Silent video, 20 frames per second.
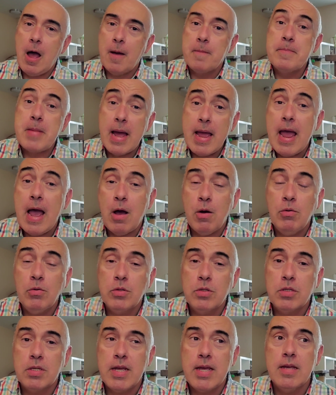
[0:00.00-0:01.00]
my
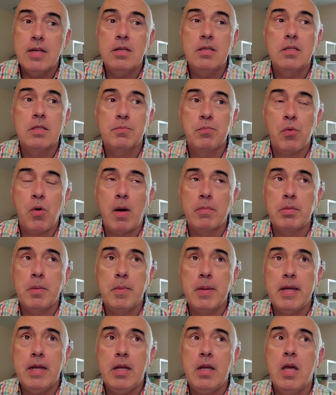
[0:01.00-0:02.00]
house is
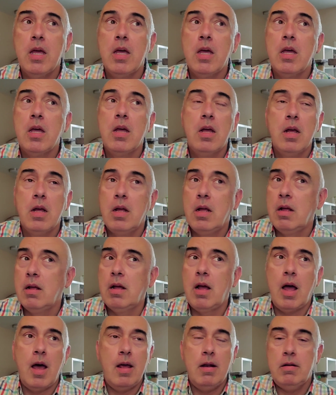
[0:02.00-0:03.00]
probably
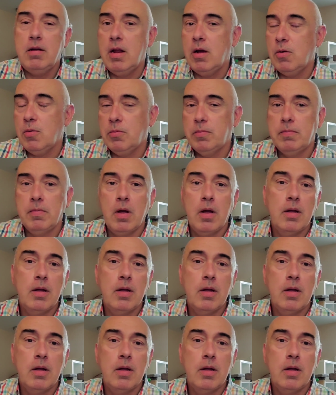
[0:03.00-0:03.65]
I don't know